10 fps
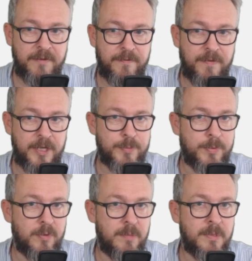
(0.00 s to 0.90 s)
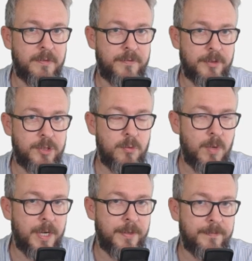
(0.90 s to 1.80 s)
F Flash Programmer version
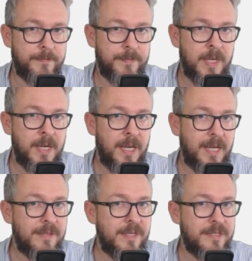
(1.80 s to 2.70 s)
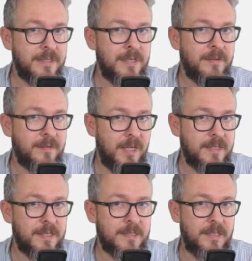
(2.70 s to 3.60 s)
one. And this is a
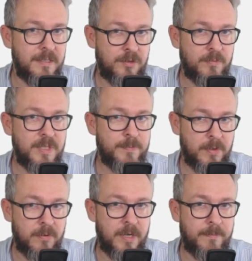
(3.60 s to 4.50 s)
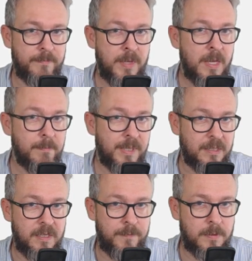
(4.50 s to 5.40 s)
Texas Instruments program.
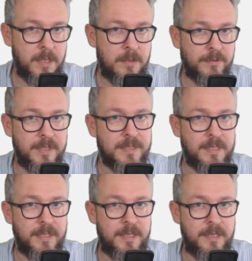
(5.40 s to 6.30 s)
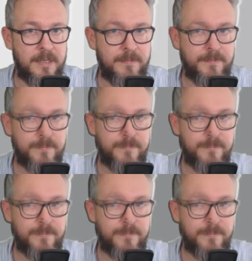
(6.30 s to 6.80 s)
But if you click on this link here,